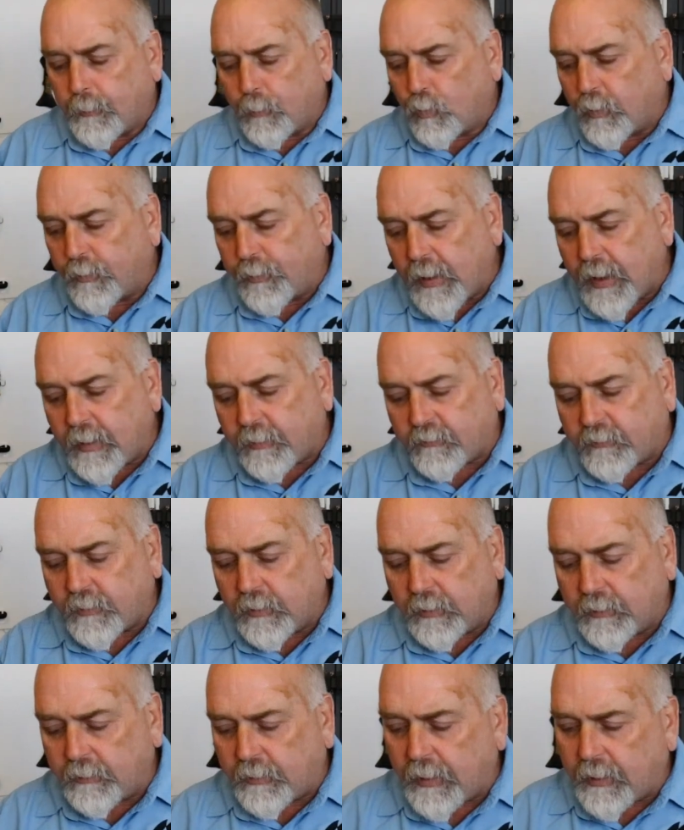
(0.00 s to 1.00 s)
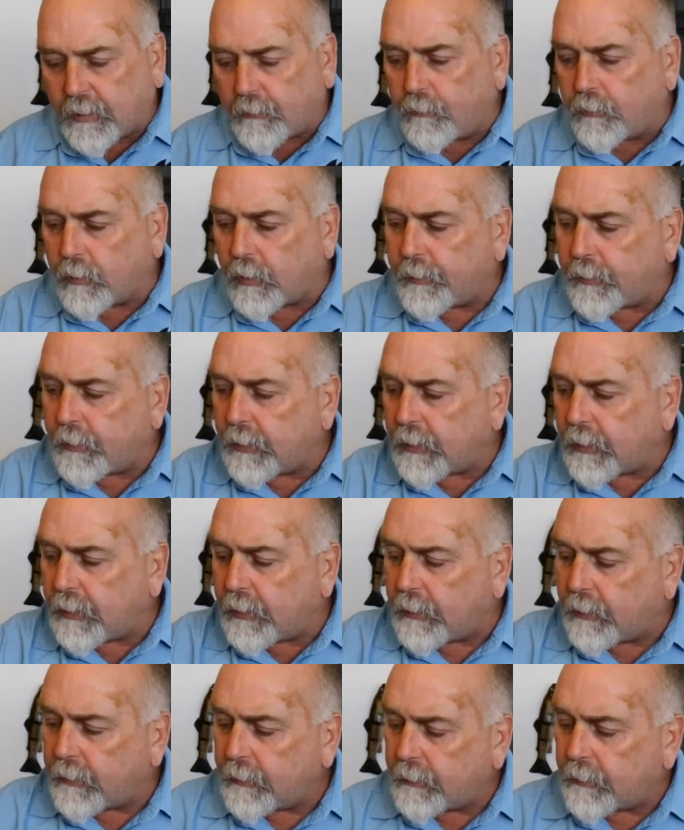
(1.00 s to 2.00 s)
With that sitting down right
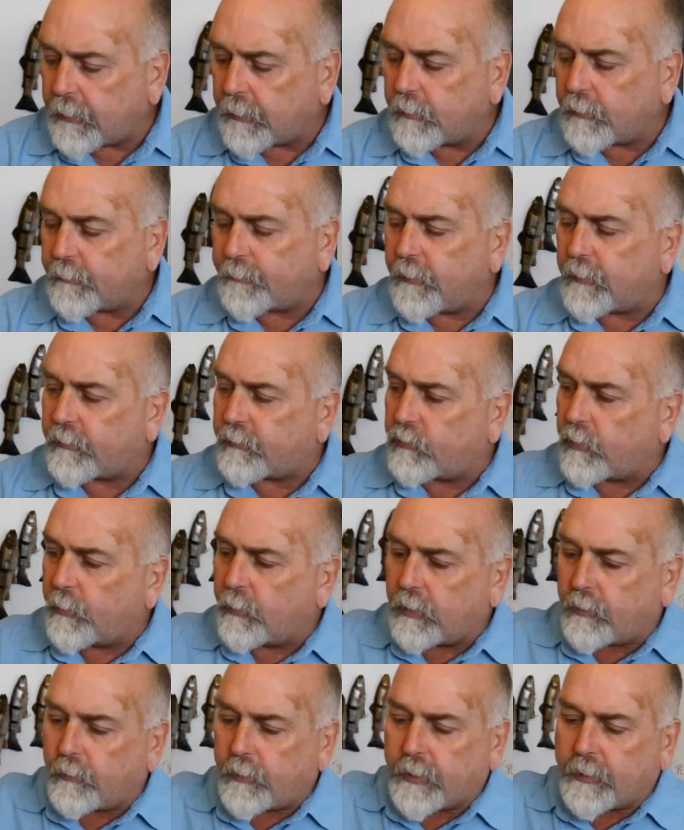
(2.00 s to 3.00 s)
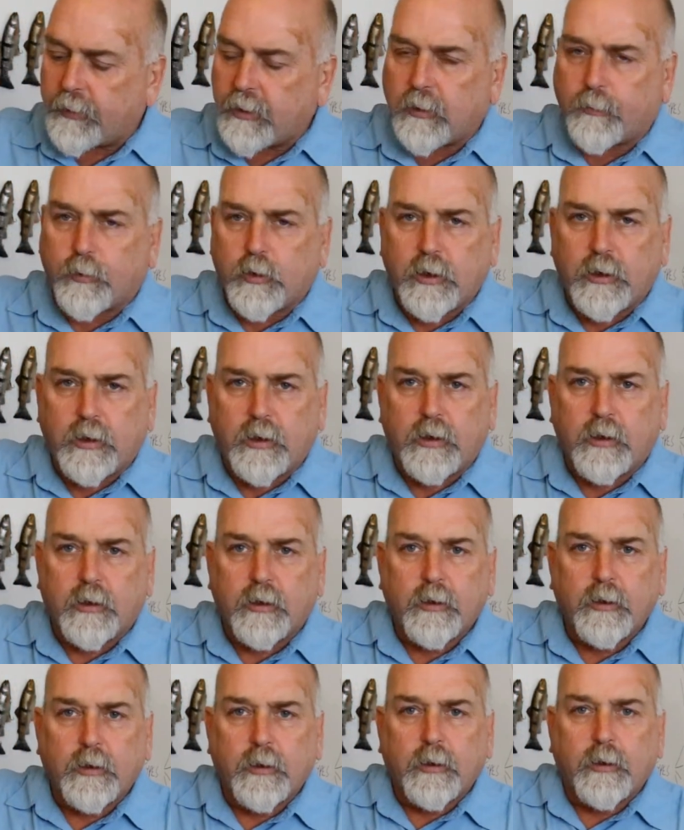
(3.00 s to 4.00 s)
there and the fish swimming around up here,
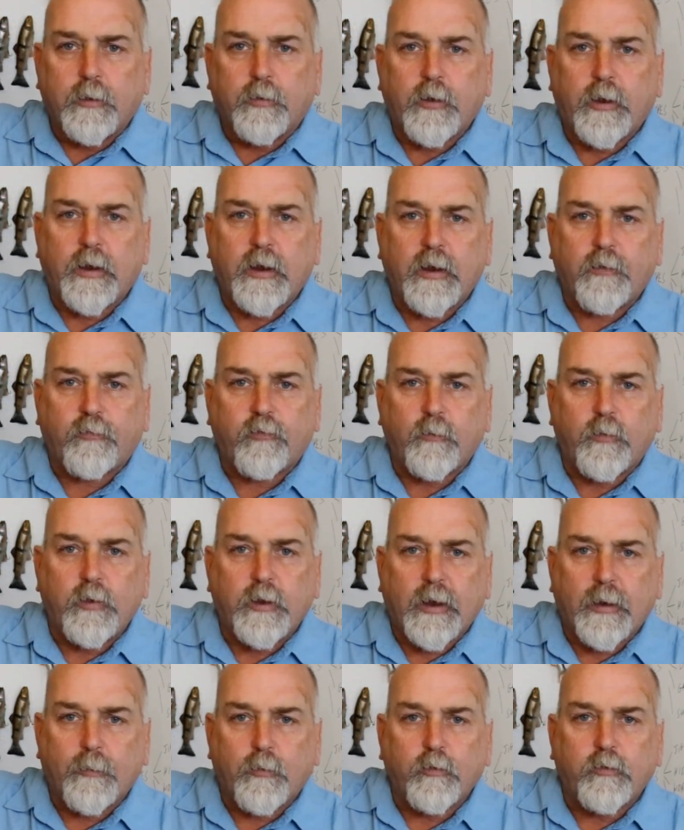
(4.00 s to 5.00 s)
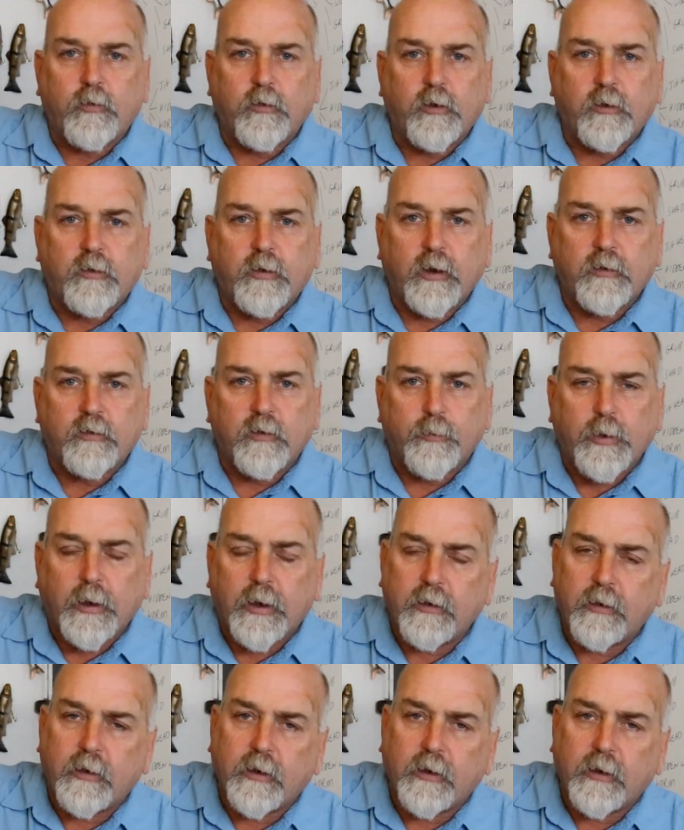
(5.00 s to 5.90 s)
they have to be able to detect the bait.